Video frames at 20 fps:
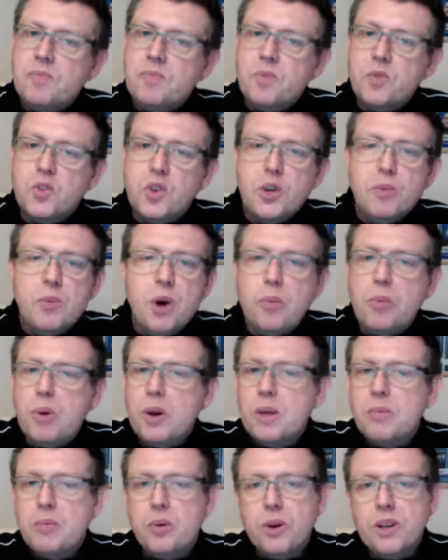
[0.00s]
2 more
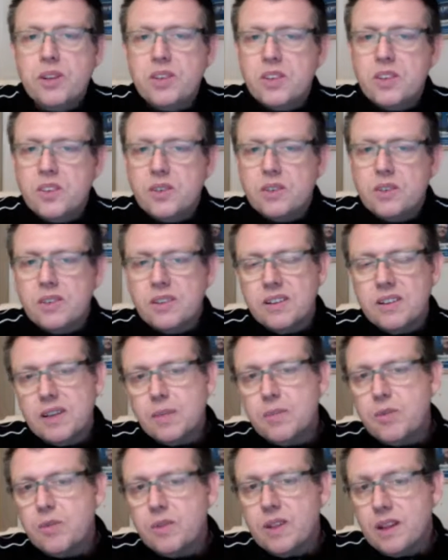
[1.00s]
bullet points.
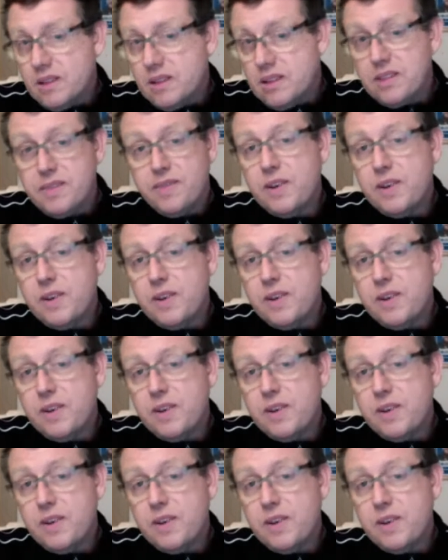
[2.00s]
The